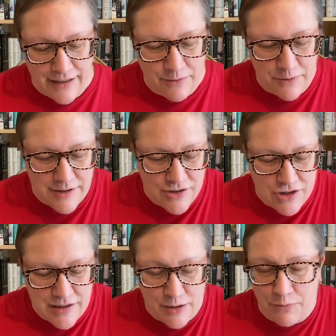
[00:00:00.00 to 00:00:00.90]
It was
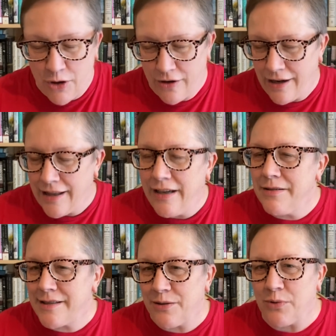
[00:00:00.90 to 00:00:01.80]
just the wrong, it
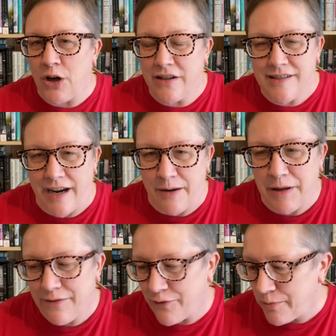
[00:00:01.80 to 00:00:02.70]
was the wrong
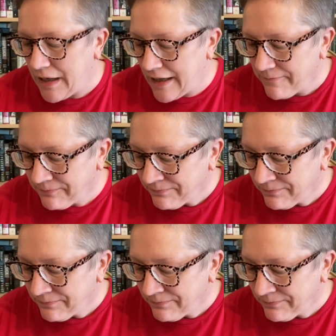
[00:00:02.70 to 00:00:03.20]
timing for me.